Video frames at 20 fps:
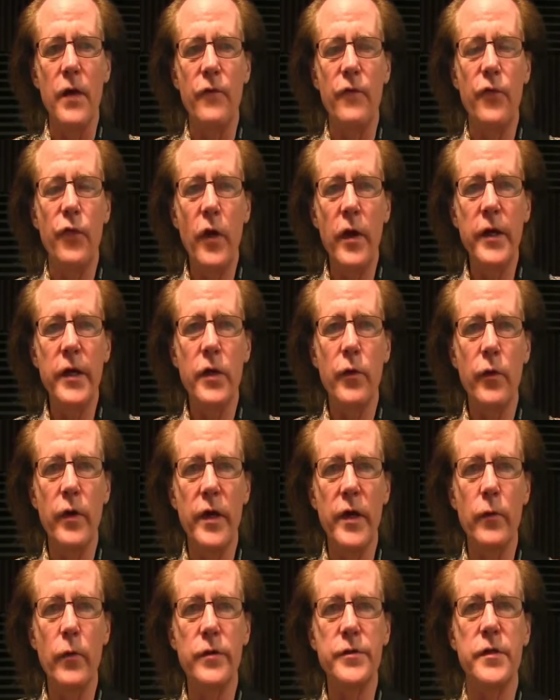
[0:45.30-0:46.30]
Freddie
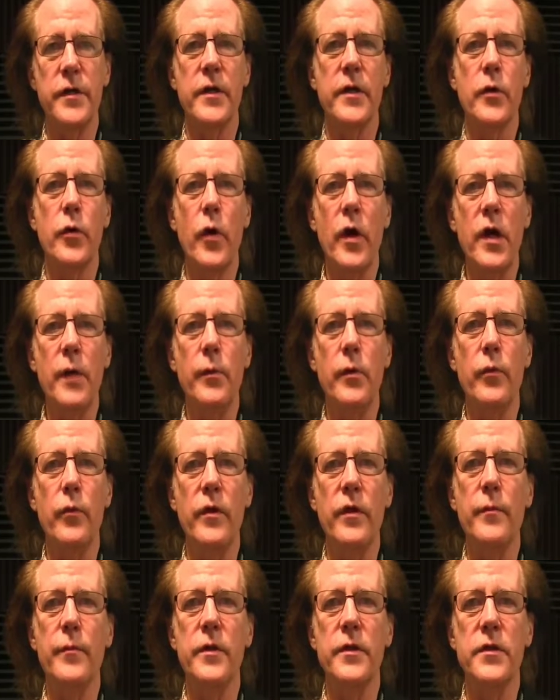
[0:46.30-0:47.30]
Green was an incredible
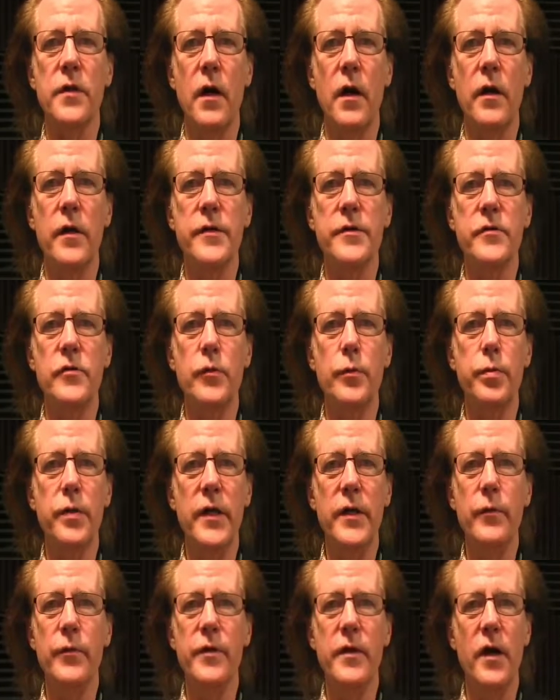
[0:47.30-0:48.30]
rhythm guitarist who
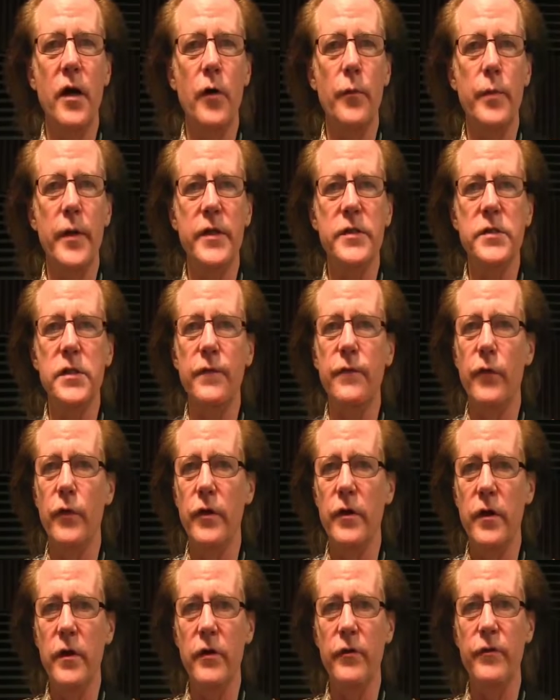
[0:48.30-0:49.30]
played with Count Basie for
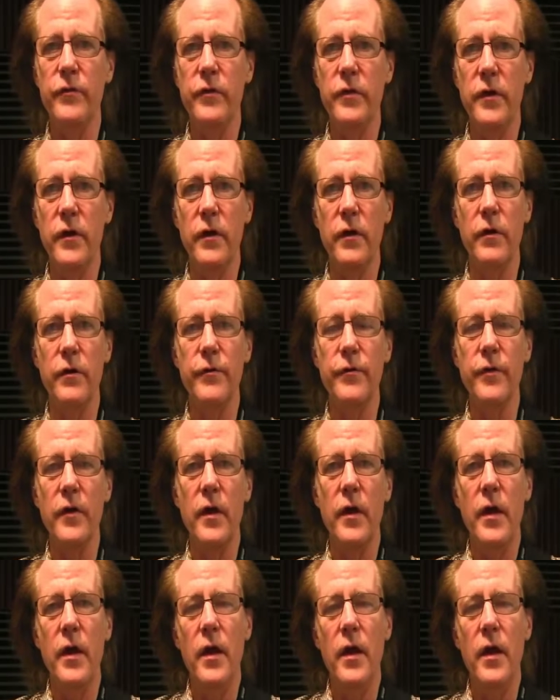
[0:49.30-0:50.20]
years and years,